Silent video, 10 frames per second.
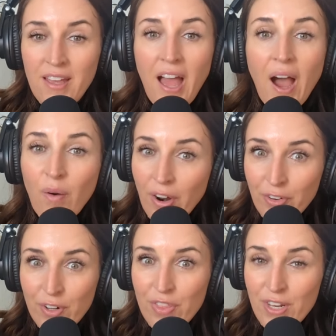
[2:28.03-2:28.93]

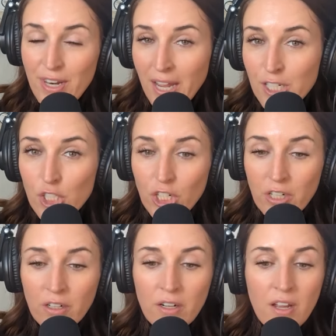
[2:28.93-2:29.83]
However, the next
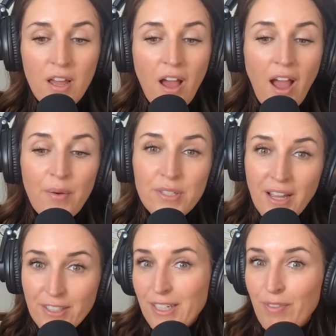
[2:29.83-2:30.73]
year, I was
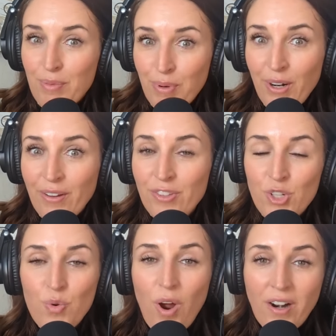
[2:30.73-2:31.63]
actually giving birth
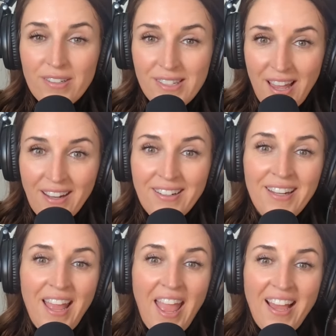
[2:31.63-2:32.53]
to our
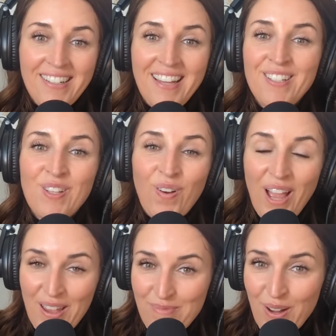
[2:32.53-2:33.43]
son. And so I
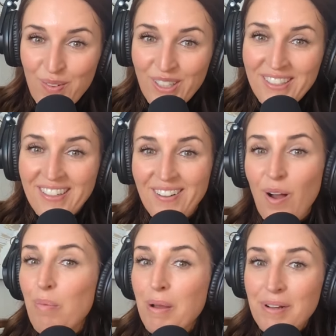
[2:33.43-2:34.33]
had my 1 year
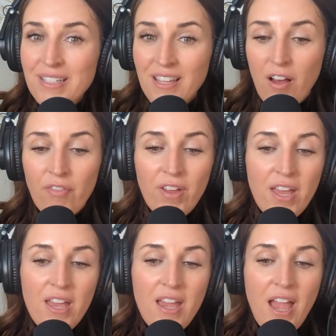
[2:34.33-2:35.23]
all by myself.
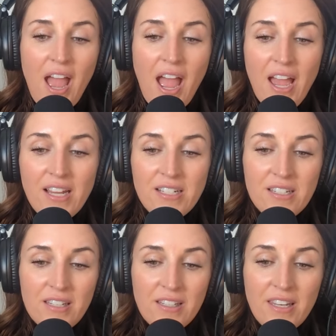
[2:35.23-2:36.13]

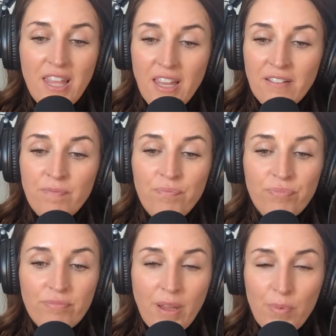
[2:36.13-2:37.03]
And then
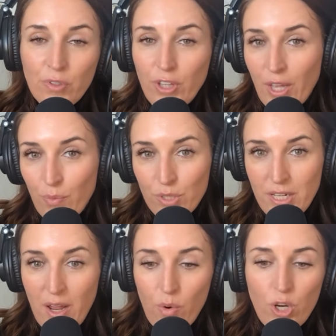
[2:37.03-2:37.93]
my birthday was
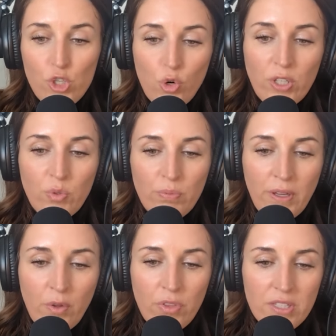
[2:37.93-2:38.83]
now joined with
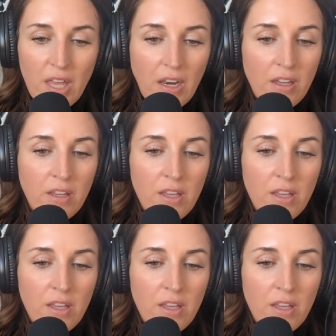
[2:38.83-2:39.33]
my oldest son.